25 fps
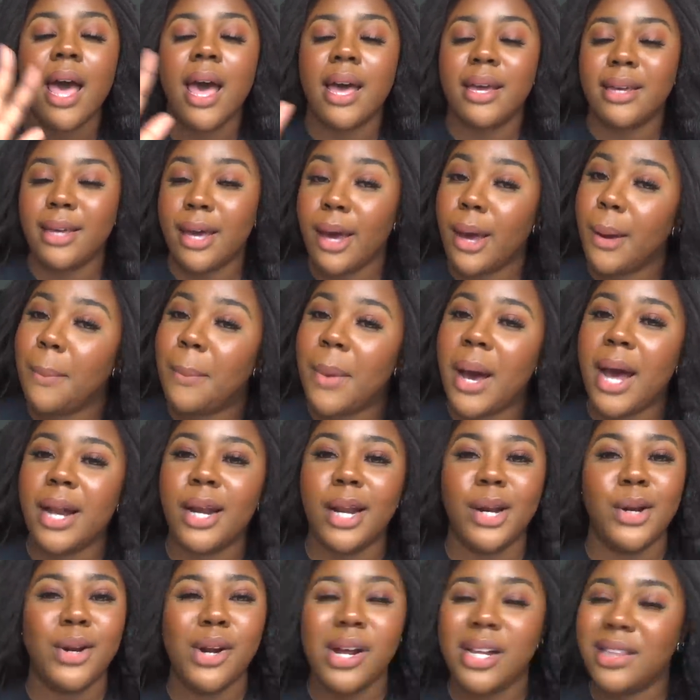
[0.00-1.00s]
yeah and
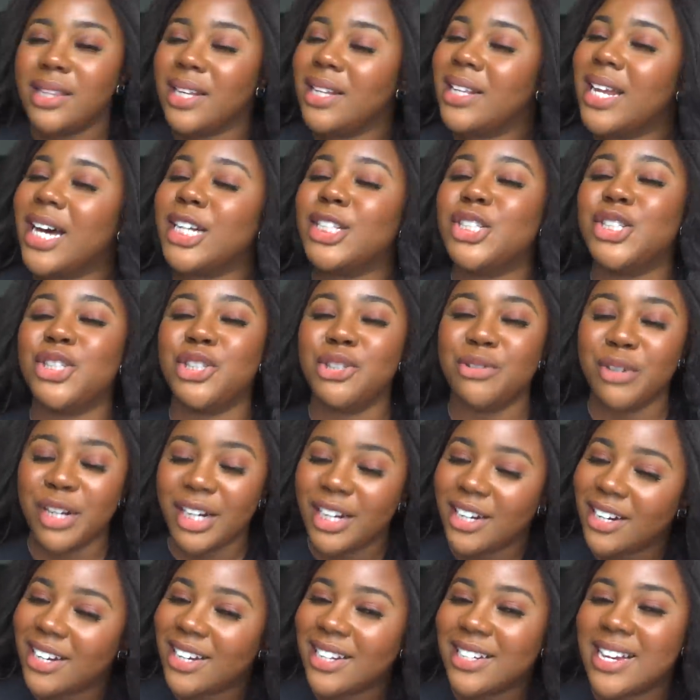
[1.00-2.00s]
another thing that
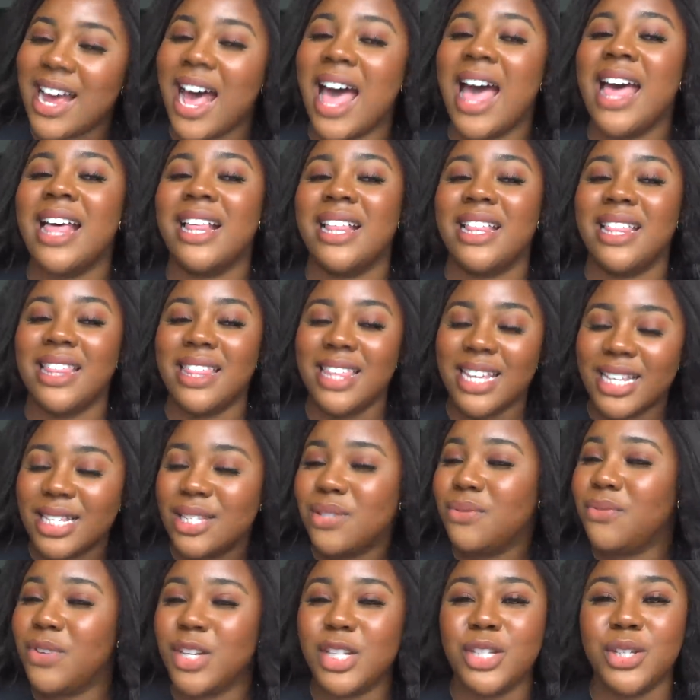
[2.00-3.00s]
triggered
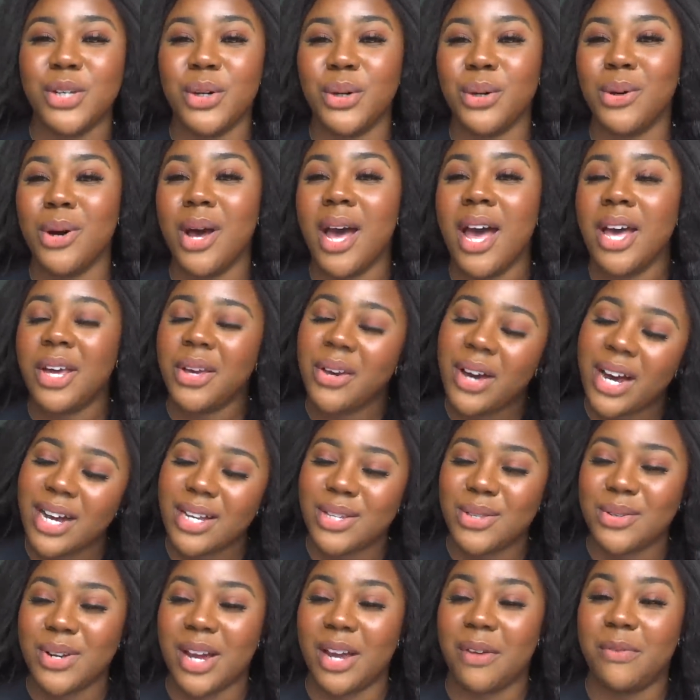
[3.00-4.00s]
this video you guys
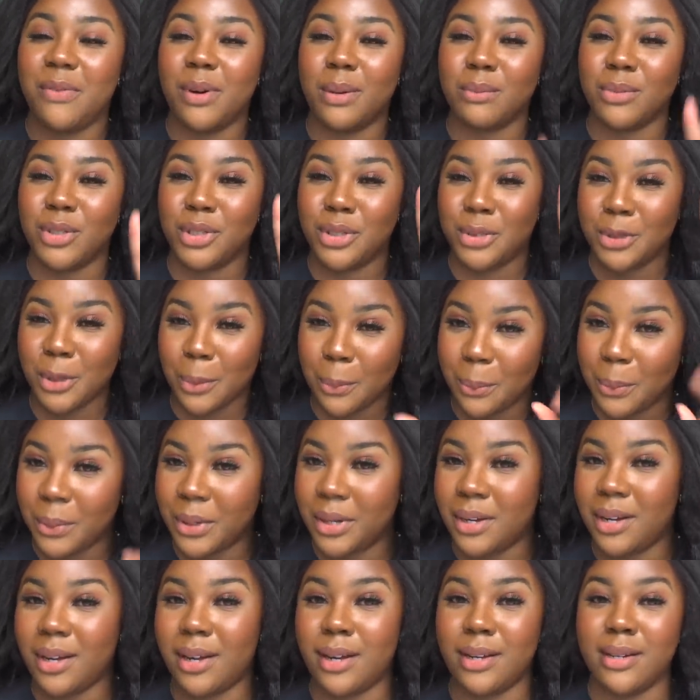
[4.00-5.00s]
know that if i'm
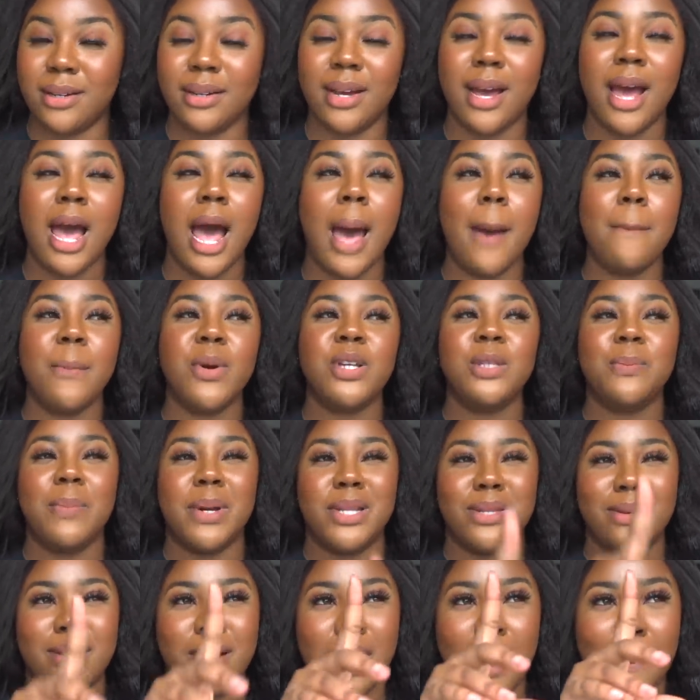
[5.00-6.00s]
shopping and i'm going to
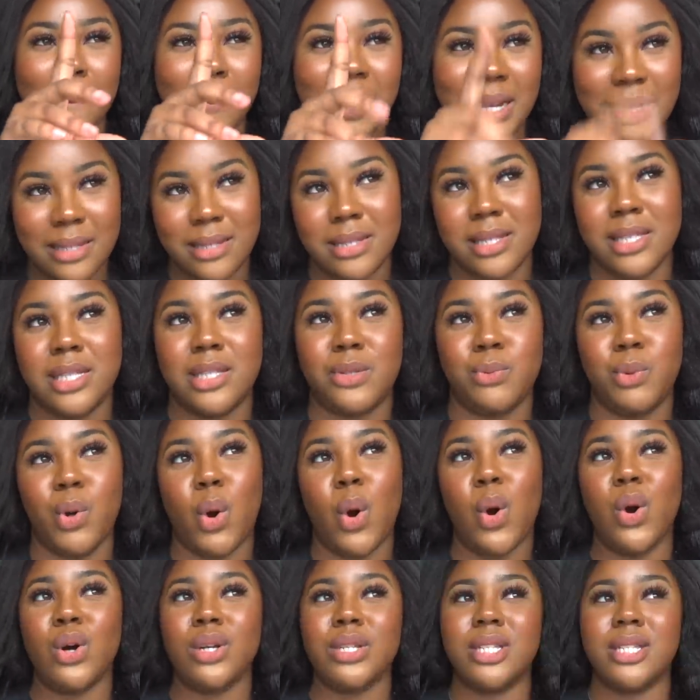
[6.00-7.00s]
particular places
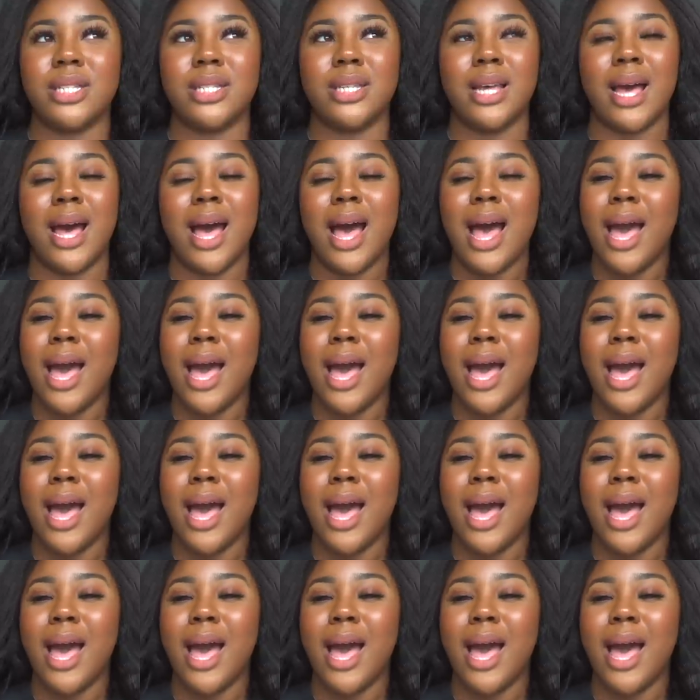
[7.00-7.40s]
because